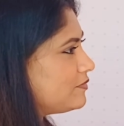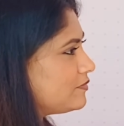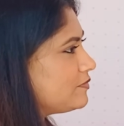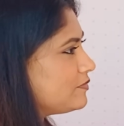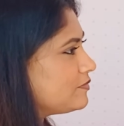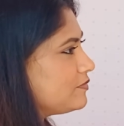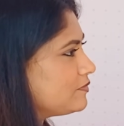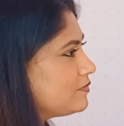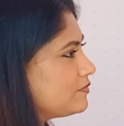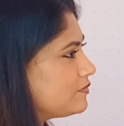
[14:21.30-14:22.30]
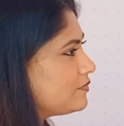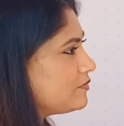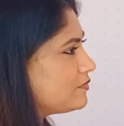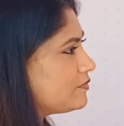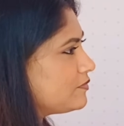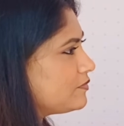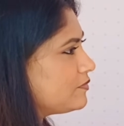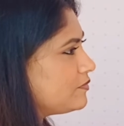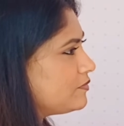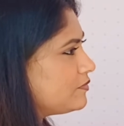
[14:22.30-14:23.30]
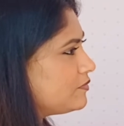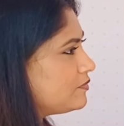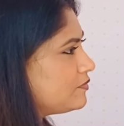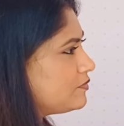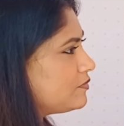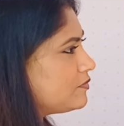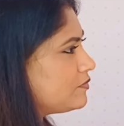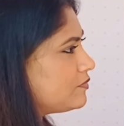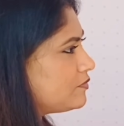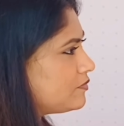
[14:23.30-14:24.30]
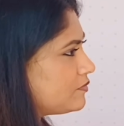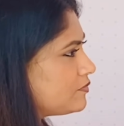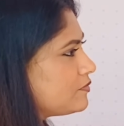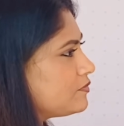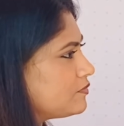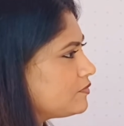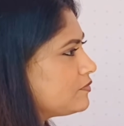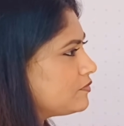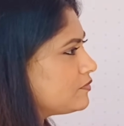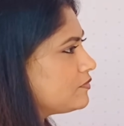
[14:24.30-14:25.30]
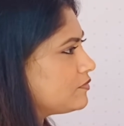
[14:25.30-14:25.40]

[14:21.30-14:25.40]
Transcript: [no speech]